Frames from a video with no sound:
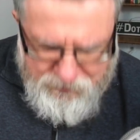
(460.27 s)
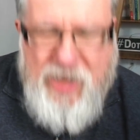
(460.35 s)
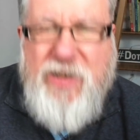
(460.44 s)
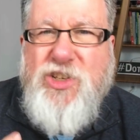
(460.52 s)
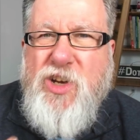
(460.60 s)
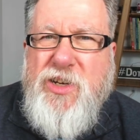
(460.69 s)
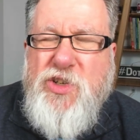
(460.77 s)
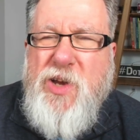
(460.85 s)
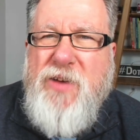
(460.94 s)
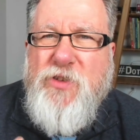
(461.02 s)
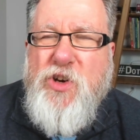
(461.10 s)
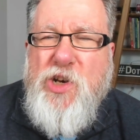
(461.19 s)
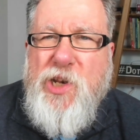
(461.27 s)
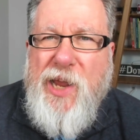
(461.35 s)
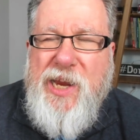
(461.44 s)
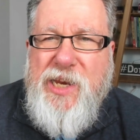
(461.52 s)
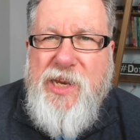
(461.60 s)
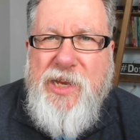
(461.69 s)
As long as you have good
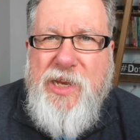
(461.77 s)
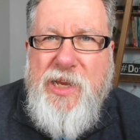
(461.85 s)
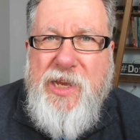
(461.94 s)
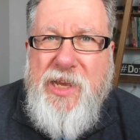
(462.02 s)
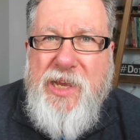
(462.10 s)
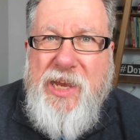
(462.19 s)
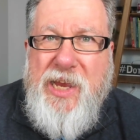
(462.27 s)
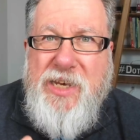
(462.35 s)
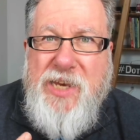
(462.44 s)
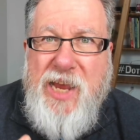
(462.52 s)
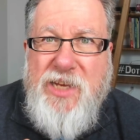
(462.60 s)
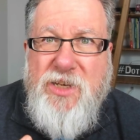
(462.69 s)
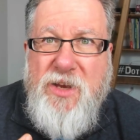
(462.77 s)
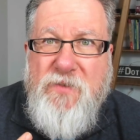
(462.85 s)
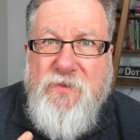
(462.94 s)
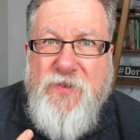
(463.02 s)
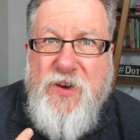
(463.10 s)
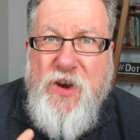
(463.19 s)
light, it takes
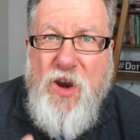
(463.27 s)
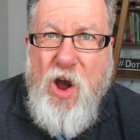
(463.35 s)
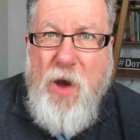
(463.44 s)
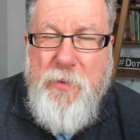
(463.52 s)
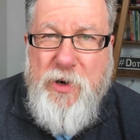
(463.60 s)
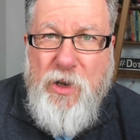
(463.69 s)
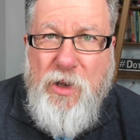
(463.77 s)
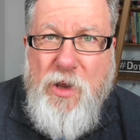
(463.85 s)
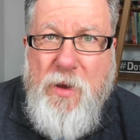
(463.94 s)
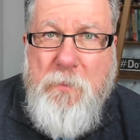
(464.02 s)
phenomenal